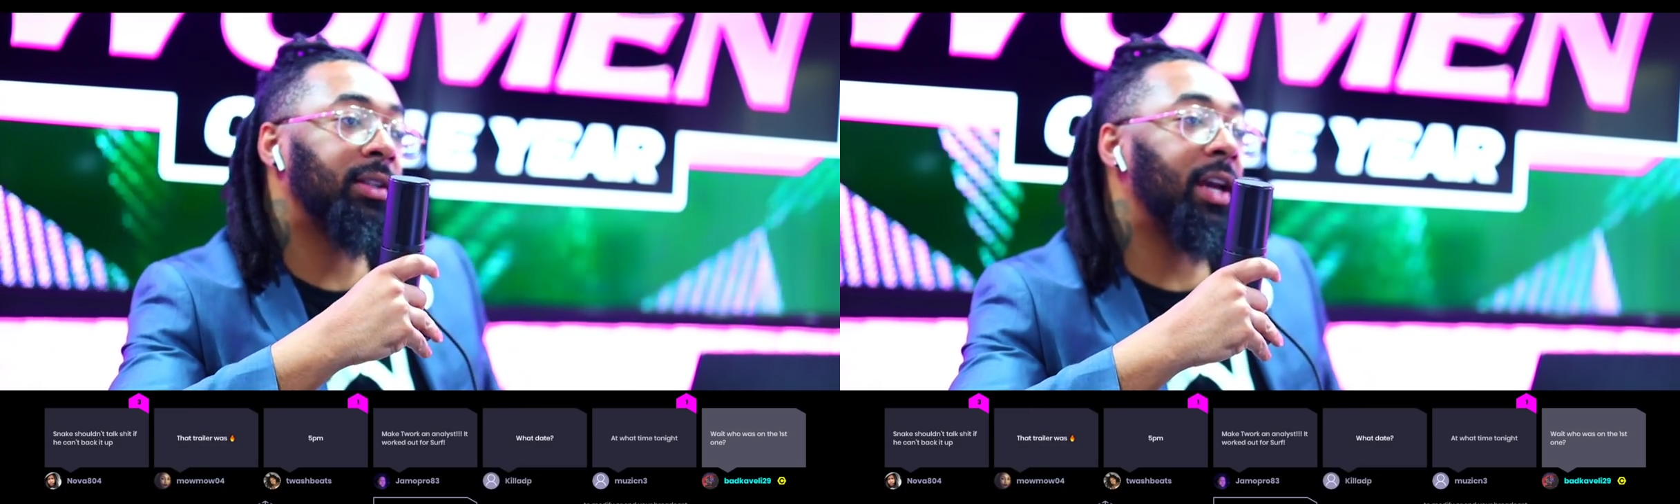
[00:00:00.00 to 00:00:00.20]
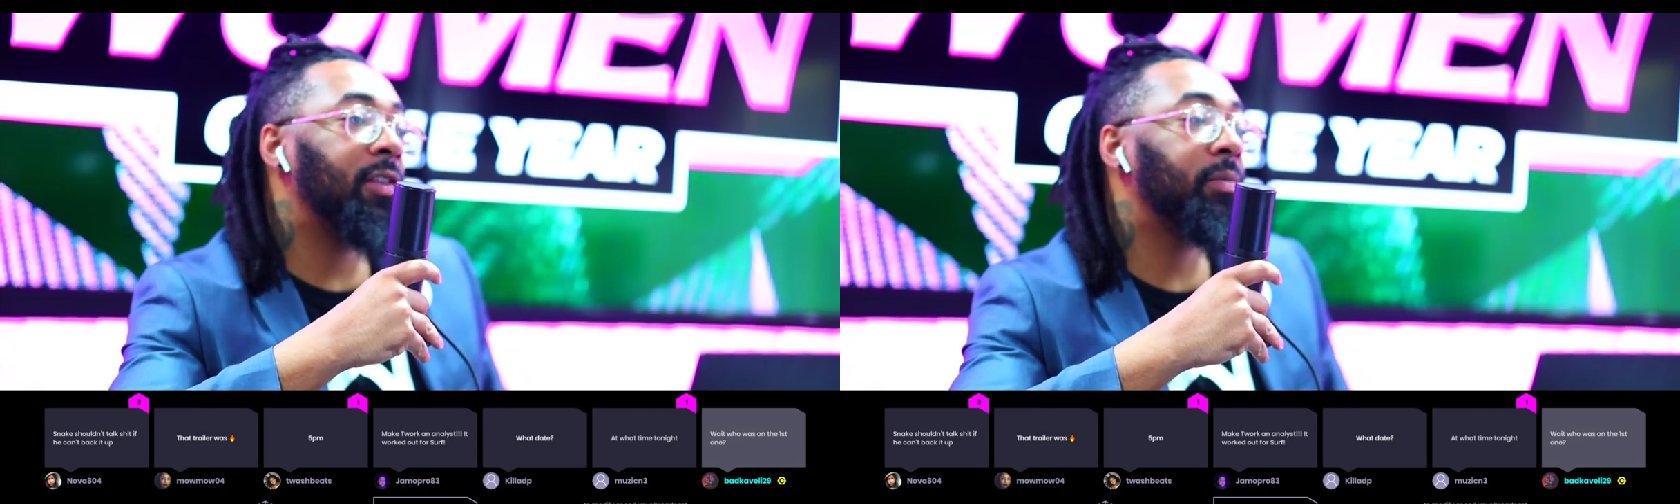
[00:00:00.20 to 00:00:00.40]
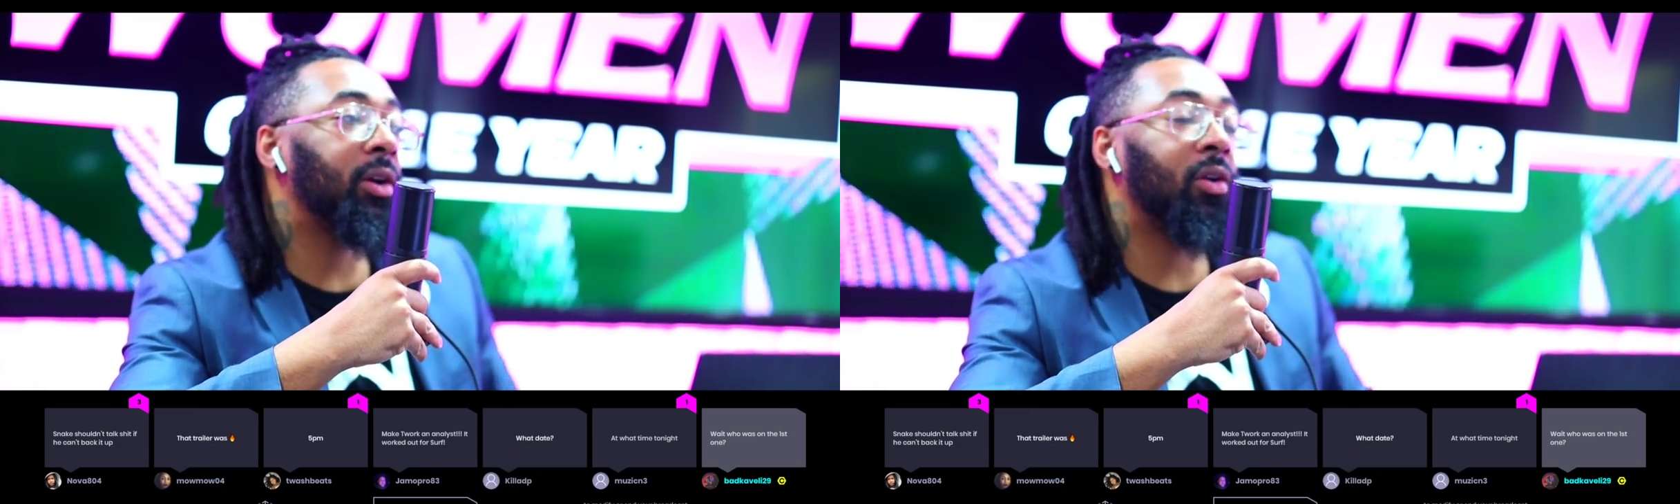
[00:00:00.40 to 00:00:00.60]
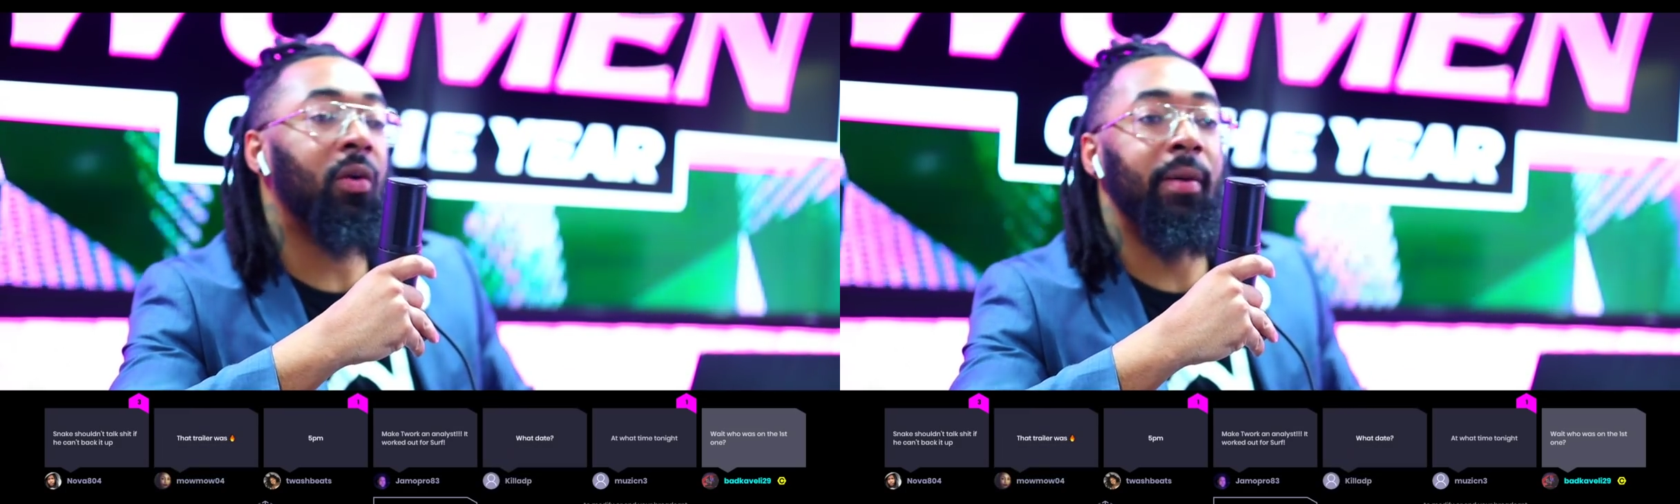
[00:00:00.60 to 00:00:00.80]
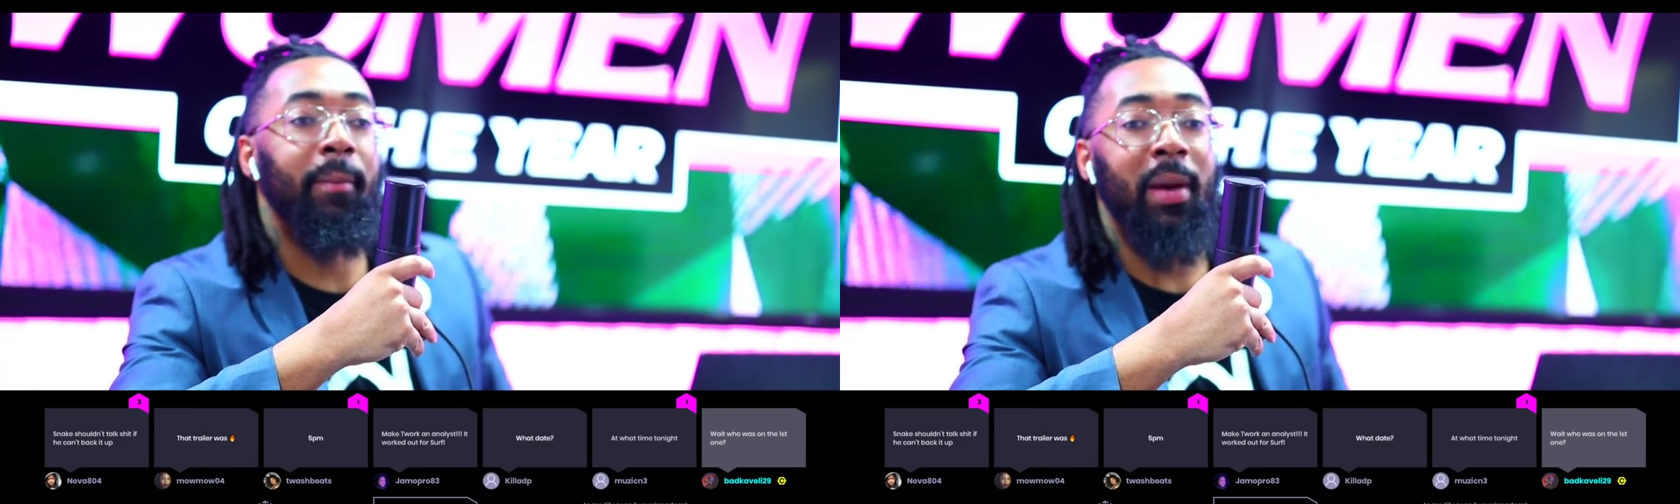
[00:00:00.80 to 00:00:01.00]
they've been
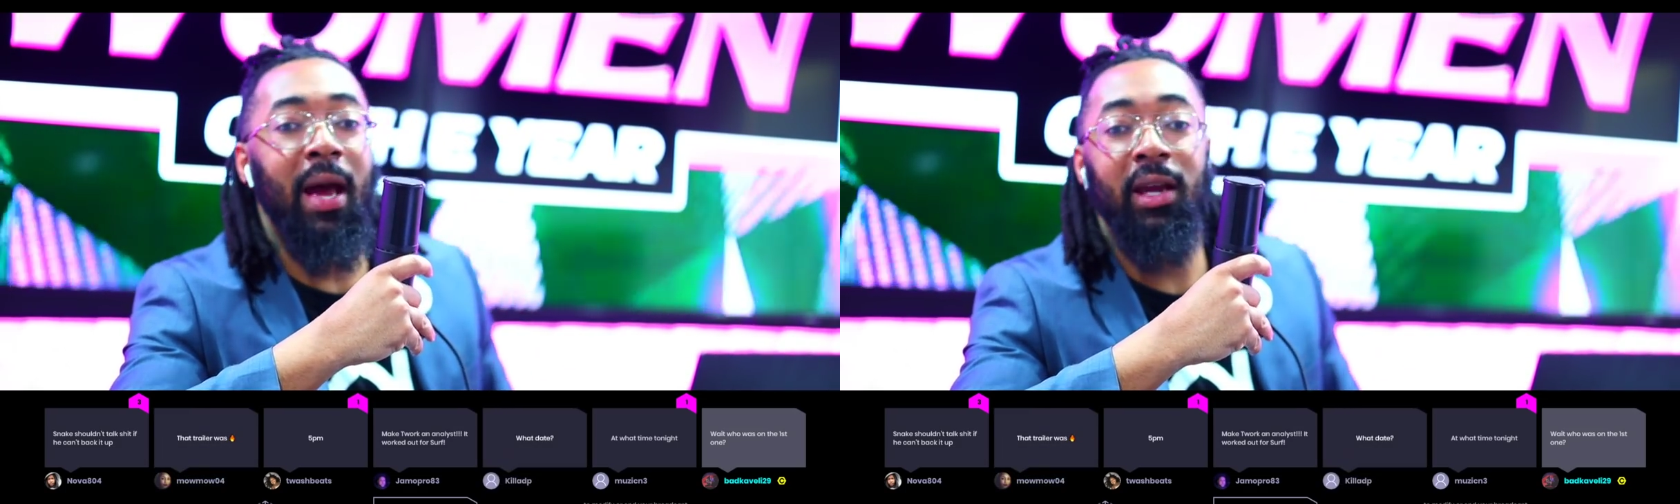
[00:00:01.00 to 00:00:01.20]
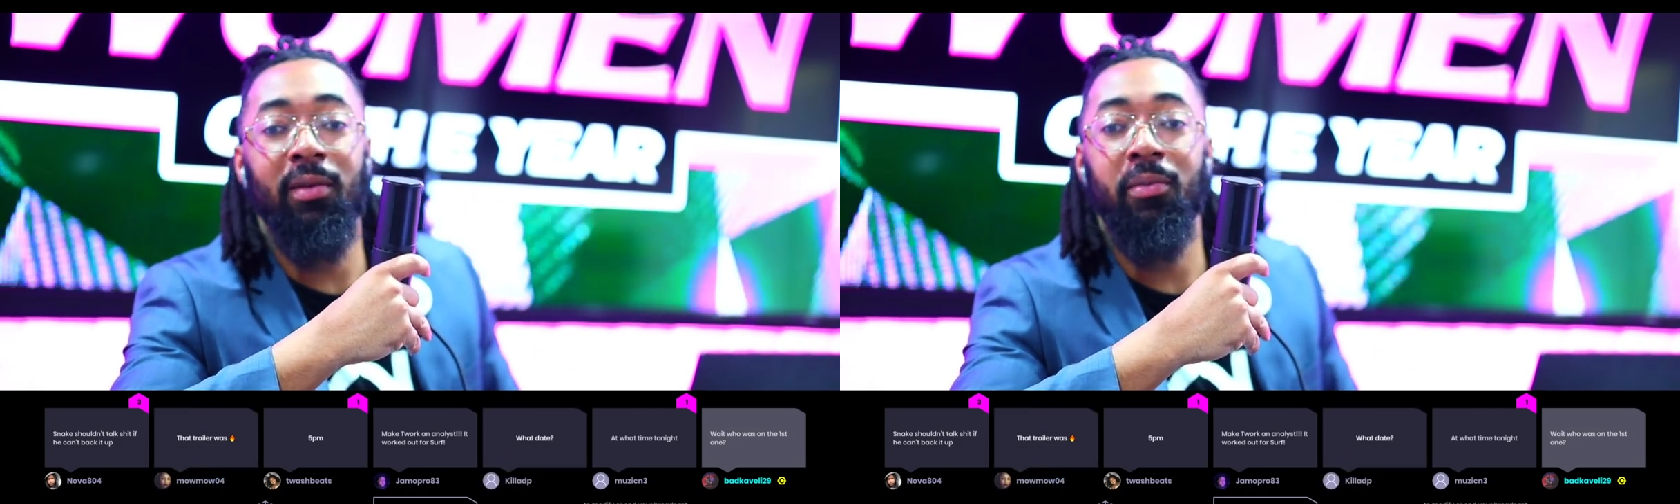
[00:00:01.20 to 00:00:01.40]
going back and